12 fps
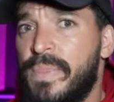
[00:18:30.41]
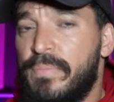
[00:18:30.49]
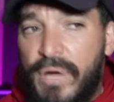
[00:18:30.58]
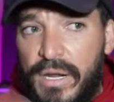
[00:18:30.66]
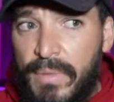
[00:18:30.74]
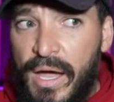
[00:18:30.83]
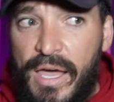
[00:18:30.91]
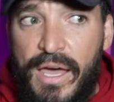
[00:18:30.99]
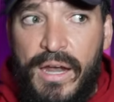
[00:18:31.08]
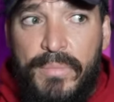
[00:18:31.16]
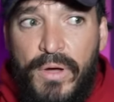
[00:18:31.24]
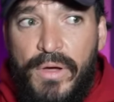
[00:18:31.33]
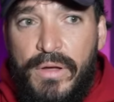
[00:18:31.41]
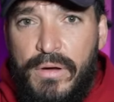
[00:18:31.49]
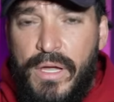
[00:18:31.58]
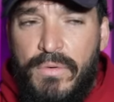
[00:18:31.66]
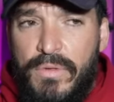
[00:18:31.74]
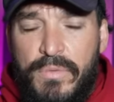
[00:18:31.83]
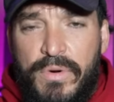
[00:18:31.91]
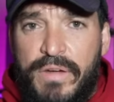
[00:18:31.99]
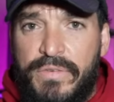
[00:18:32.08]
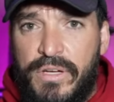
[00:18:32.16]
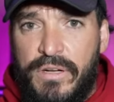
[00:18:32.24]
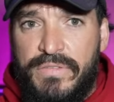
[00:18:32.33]
But in my head, I'm going, okay, well, then we're
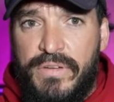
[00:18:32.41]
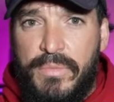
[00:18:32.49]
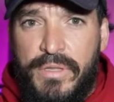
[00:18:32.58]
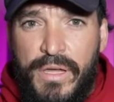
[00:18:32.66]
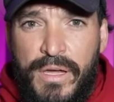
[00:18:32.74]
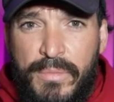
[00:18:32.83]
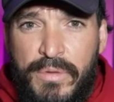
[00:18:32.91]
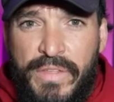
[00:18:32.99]
never going to film with them